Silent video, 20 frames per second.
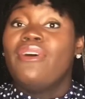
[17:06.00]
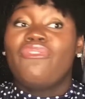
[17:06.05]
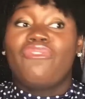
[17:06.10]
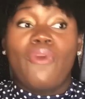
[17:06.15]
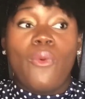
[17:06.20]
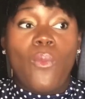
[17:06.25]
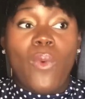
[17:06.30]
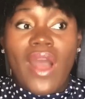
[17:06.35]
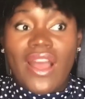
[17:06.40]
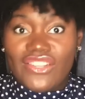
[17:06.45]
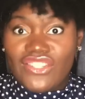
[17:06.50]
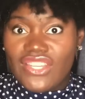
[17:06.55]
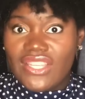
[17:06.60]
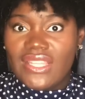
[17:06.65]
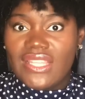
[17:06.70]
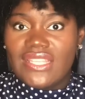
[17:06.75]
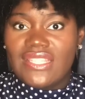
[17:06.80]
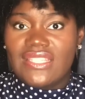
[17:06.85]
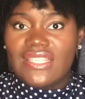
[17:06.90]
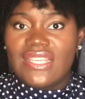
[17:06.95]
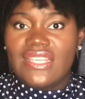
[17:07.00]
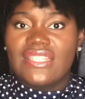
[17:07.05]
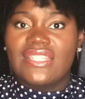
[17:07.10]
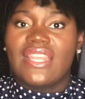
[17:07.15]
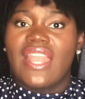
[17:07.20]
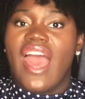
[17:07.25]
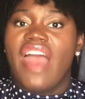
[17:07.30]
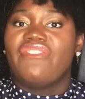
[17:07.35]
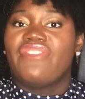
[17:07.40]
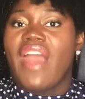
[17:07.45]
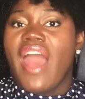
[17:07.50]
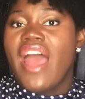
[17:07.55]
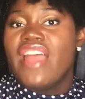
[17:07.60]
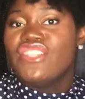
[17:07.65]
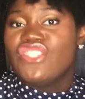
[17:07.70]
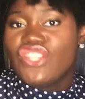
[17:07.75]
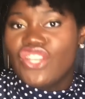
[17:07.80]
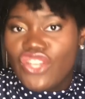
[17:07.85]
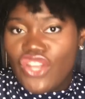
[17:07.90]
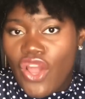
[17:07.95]
but from watching this season, I've
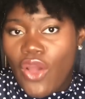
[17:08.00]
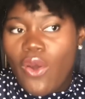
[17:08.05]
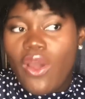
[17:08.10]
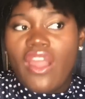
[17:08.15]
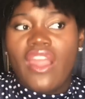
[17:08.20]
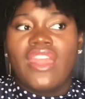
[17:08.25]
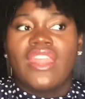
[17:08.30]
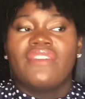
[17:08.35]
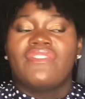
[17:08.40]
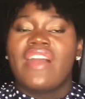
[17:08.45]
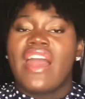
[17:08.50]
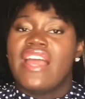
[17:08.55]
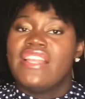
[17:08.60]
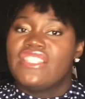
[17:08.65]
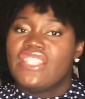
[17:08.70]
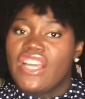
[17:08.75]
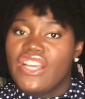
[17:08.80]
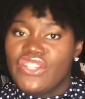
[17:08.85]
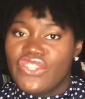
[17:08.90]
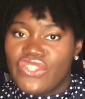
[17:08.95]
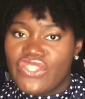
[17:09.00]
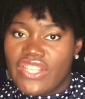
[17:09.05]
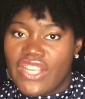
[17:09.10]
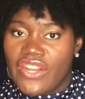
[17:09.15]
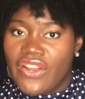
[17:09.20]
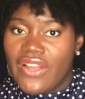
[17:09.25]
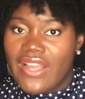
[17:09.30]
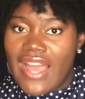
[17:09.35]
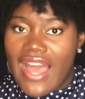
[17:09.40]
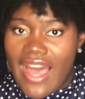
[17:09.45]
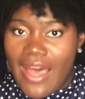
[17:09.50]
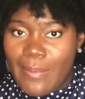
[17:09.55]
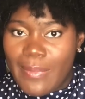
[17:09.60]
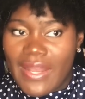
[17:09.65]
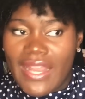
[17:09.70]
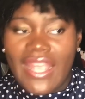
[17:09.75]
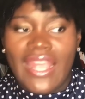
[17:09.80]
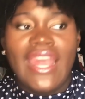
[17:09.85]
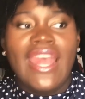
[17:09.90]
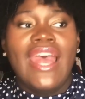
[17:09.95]
gotten to know her and I've gotten to understand her
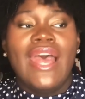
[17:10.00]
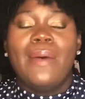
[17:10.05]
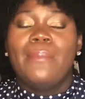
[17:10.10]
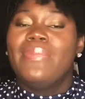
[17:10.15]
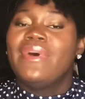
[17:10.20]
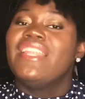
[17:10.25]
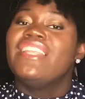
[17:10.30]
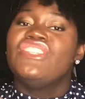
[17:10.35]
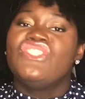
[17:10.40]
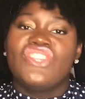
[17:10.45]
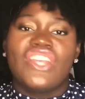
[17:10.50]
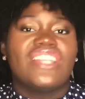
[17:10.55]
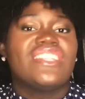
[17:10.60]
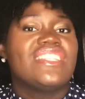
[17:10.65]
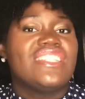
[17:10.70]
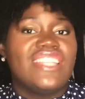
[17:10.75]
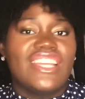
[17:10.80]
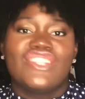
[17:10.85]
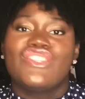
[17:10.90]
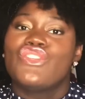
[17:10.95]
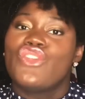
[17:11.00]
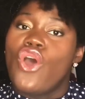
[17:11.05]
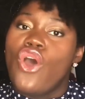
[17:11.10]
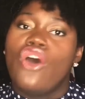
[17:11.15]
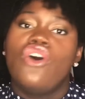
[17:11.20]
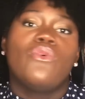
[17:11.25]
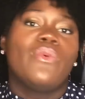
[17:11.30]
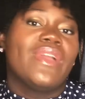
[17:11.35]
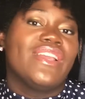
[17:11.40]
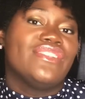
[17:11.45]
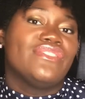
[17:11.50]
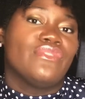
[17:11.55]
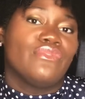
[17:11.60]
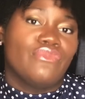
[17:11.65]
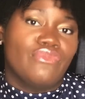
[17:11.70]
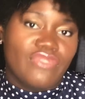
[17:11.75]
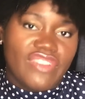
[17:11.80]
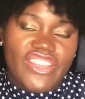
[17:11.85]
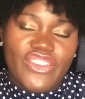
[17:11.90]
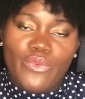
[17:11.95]
comedy, but it just doesn't always
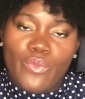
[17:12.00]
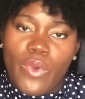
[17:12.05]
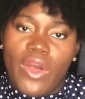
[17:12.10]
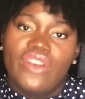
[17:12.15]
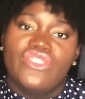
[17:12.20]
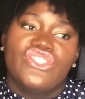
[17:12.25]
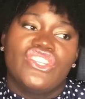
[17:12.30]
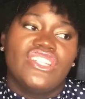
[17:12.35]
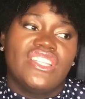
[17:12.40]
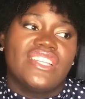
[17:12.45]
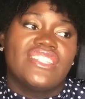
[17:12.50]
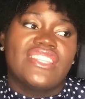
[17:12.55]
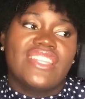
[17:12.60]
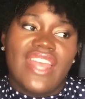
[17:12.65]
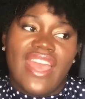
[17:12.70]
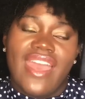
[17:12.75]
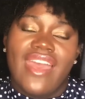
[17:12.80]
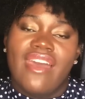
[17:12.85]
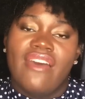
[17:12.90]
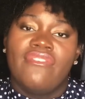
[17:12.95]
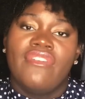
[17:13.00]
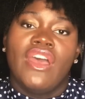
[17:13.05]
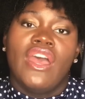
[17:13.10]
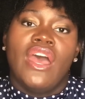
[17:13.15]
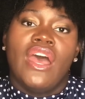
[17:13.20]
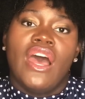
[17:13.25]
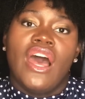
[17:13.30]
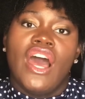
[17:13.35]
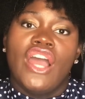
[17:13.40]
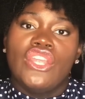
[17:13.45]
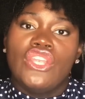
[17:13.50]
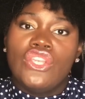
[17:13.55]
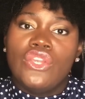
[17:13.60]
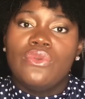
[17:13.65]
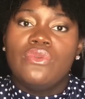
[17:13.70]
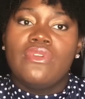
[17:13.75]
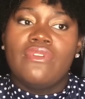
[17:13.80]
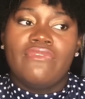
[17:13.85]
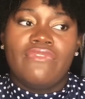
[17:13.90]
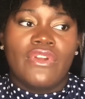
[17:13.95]
read well. She doesn't have a
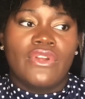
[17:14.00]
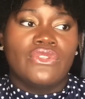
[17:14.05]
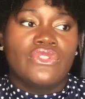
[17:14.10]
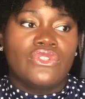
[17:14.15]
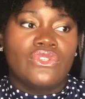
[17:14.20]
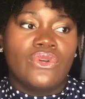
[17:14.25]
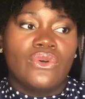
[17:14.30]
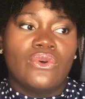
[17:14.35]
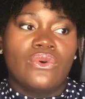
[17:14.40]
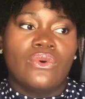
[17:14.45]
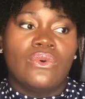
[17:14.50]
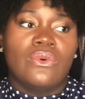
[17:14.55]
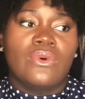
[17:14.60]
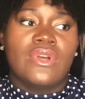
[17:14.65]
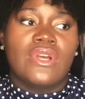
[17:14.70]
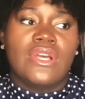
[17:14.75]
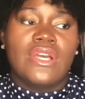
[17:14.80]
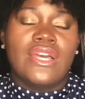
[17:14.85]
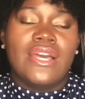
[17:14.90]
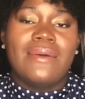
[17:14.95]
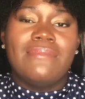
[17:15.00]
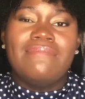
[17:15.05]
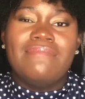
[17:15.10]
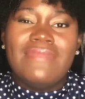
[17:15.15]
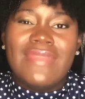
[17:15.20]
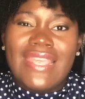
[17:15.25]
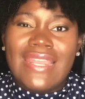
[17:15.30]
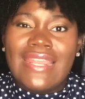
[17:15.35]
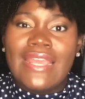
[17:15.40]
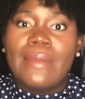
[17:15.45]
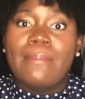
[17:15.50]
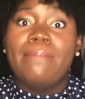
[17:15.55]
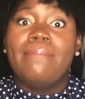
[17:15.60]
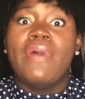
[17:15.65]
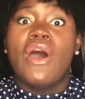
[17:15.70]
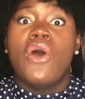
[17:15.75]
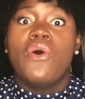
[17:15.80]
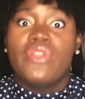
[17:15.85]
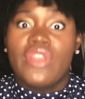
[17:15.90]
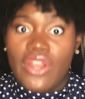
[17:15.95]
universal comedic
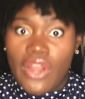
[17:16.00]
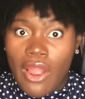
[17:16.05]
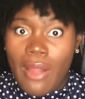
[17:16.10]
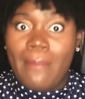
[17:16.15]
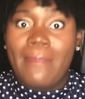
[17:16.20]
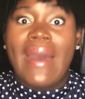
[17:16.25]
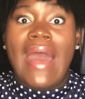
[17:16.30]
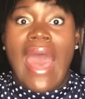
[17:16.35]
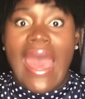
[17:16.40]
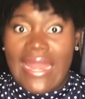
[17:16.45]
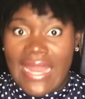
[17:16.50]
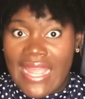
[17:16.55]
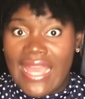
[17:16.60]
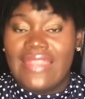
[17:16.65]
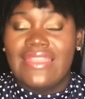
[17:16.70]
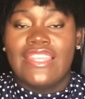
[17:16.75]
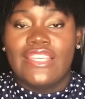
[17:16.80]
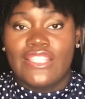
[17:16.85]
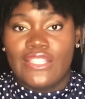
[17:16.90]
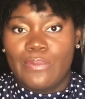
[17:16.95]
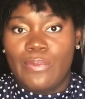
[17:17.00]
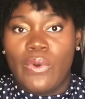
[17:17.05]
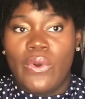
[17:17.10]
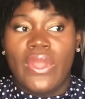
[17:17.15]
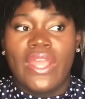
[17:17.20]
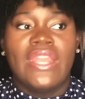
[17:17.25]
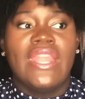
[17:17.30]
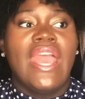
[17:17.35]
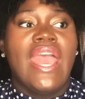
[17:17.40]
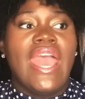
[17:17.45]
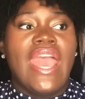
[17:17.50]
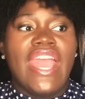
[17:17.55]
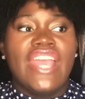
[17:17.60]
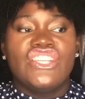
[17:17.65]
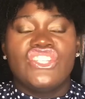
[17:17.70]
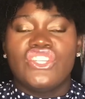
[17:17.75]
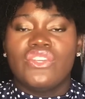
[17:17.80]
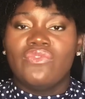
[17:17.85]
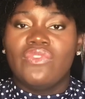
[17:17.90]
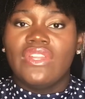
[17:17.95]
bone in her body at this point,
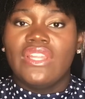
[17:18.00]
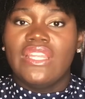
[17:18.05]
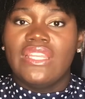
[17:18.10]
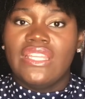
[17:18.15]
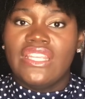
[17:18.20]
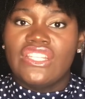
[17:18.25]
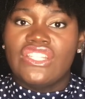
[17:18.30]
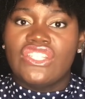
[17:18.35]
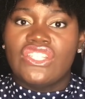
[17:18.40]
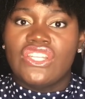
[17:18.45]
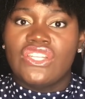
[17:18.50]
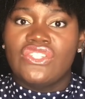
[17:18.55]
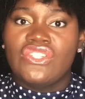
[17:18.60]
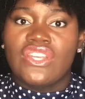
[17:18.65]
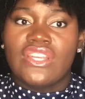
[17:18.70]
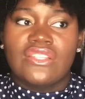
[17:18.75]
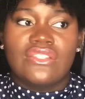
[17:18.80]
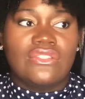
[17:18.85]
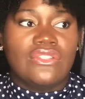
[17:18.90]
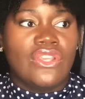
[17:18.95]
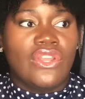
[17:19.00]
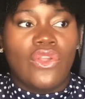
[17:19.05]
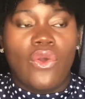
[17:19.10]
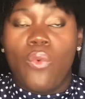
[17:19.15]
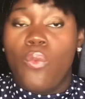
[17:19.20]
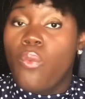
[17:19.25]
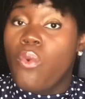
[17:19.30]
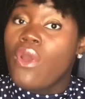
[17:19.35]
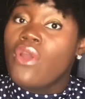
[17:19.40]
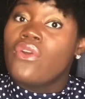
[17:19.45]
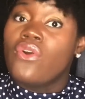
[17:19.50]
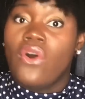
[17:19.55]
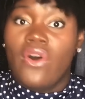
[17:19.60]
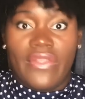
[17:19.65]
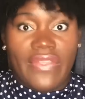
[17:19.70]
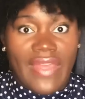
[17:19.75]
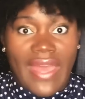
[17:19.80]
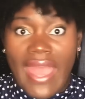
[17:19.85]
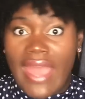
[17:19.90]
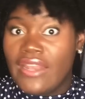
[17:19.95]
and she really needs to just, you know, work
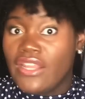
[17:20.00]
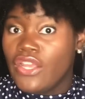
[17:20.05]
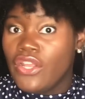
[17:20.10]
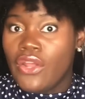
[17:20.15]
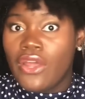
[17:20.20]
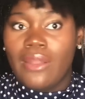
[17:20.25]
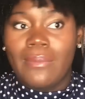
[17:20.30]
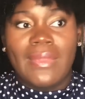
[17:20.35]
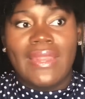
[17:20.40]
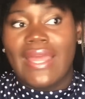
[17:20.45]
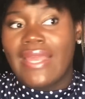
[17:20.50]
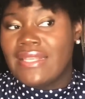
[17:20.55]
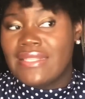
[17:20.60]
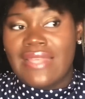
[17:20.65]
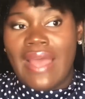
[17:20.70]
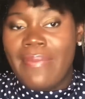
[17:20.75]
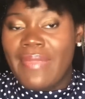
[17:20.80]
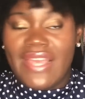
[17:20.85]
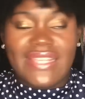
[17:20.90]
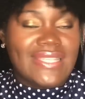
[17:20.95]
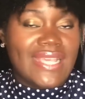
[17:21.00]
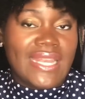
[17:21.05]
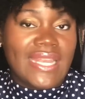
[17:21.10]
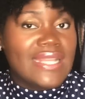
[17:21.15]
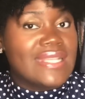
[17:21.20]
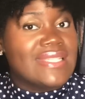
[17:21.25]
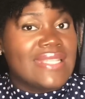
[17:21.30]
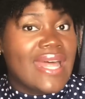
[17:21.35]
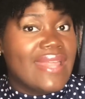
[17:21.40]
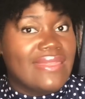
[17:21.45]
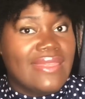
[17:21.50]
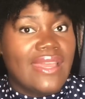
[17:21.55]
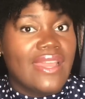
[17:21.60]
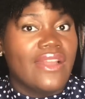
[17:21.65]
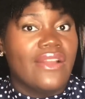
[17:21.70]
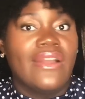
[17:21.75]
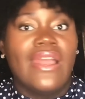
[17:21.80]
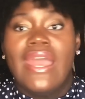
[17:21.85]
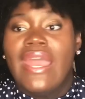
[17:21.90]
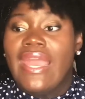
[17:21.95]
on that. You know what I mean? Like, I'm not saying that's not
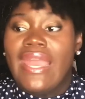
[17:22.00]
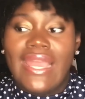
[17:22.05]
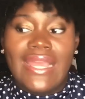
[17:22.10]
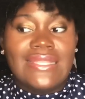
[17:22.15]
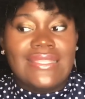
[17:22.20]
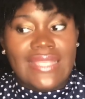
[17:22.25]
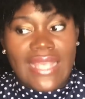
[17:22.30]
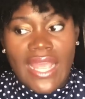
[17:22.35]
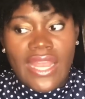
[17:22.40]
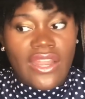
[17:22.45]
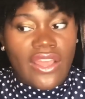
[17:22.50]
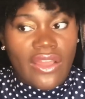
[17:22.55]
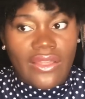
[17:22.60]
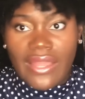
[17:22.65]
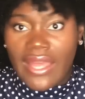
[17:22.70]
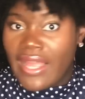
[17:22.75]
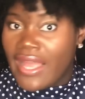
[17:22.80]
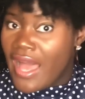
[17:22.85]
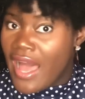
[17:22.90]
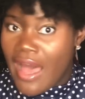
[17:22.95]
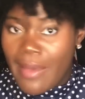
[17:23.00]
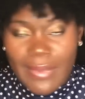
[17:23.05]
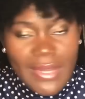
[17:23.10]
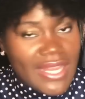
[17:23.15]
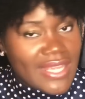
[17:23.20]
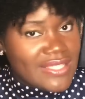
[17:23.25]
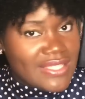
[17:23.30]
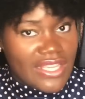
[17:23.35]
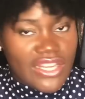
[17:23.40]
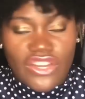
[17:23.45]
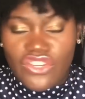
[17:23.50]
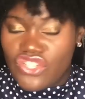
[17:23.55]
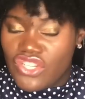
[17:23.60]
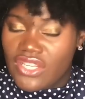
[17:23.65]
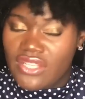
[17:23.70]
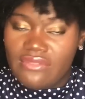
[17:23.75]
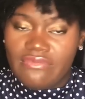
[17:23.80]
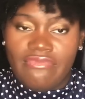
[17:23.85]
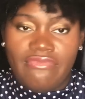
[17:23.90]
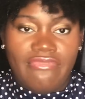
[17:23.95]
there. It's in her. Like, comedy is in her.
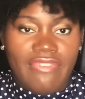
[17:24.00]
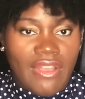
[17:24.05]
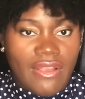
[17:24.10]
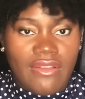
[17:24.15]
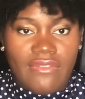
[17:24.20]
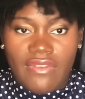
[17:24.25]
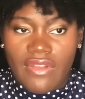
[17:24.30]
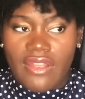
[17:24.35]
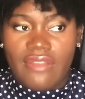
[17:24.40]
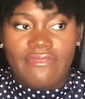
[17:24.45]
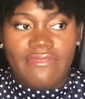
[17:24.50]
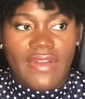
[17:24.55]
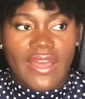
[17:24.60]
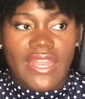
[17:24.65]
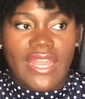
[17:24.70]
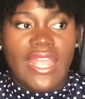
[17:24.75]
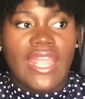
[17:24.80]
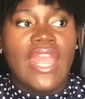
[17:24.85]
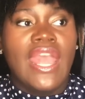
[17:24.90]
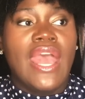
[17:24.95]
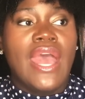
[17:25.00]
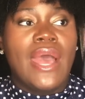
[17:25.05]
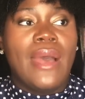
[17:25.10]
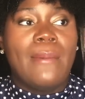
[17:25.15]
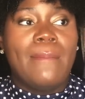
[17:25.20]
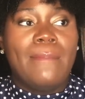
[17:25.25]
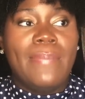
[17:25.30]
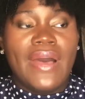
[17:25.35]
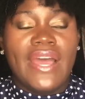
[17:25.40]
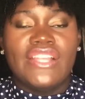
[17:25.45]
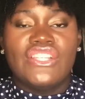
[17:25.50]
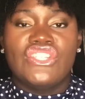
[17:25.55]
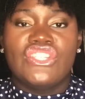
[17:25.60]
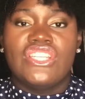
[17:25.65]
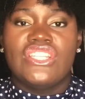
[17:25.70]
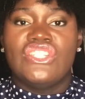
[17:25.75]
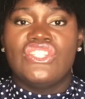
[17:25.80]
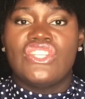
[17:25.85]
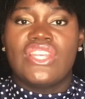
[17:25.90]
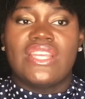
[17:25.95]
She is very, very funny, but
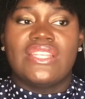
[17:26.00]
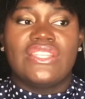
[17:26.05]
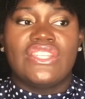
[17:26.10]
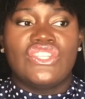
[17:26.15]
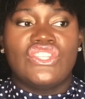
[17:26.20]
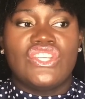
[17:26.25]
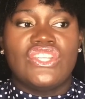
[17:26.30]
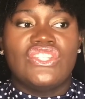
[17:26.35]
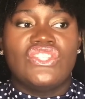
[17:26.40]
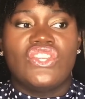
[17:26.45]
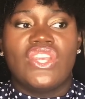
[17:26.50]
she just